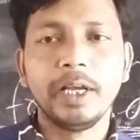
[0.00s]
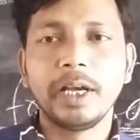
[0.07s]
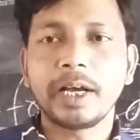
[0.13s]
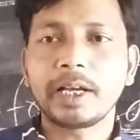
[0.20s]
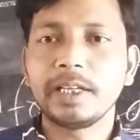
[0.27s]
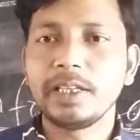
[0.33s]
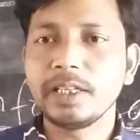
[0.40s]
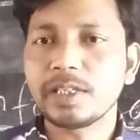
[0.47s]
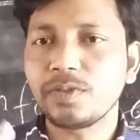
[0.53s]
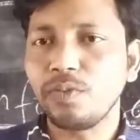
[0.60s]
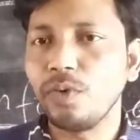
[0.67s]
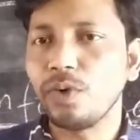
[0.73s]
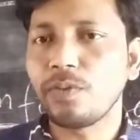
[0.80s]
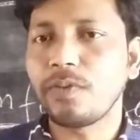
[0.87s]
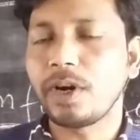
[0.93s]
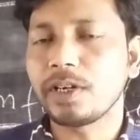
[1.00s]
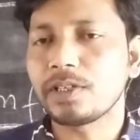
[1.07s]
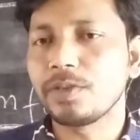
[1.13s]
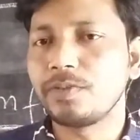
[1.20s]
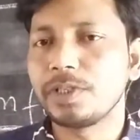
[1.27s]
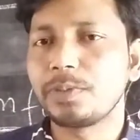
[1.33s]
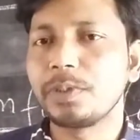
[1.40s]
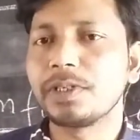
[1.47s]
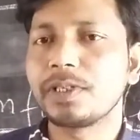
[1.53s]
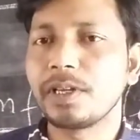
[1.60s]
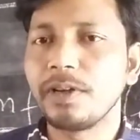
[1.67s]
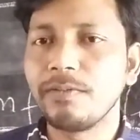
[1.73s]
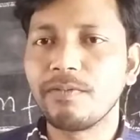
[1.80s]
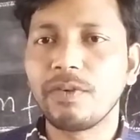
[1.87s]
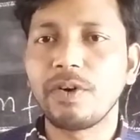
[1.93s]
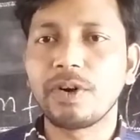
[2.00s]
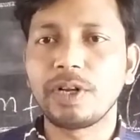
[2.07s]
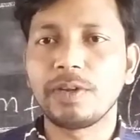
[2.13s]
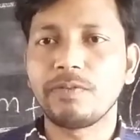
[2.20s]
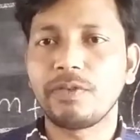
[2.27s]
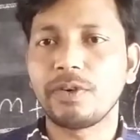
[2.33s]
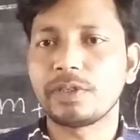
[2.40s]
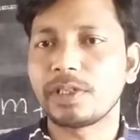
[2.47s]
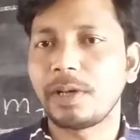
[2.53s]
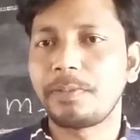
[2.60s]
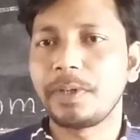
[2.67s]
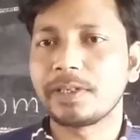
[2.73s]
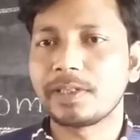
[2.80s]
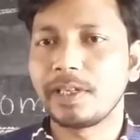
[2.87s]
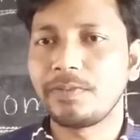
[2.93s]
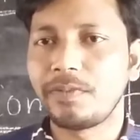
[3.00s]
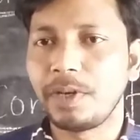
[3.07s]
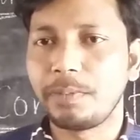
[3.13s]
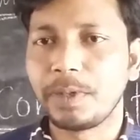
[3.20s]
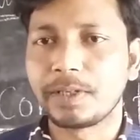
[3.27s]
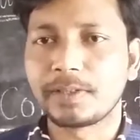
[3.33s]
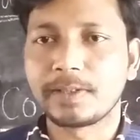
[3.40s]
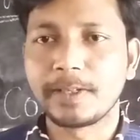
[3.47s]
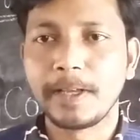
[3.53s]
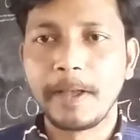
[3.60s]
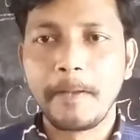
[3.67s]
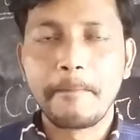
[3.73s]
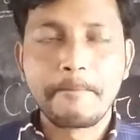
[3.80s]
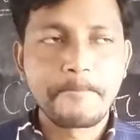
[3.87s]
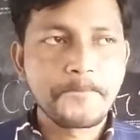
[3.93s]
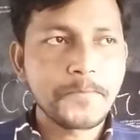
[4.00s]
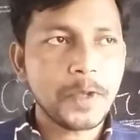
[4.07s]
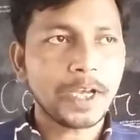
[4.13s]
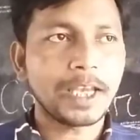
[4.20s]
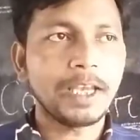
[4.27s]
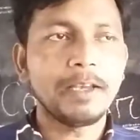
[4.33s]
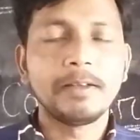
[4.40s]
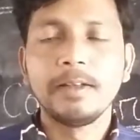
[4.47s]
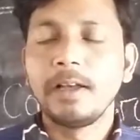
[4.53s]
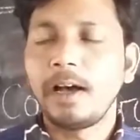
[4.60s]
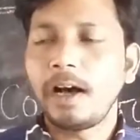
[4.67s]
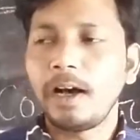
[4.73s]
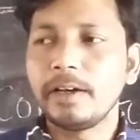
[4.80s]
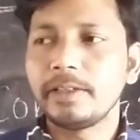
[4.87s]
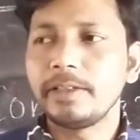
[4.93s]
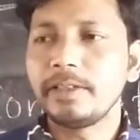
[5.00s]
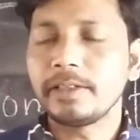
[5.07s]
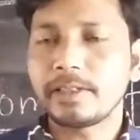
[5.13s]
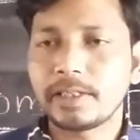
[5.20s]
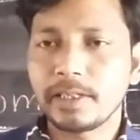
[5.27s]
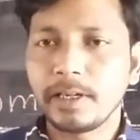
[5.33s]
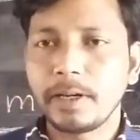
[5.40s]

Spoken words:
Okay, these 4 parts of speech are important for suffix and prefix. Okay, others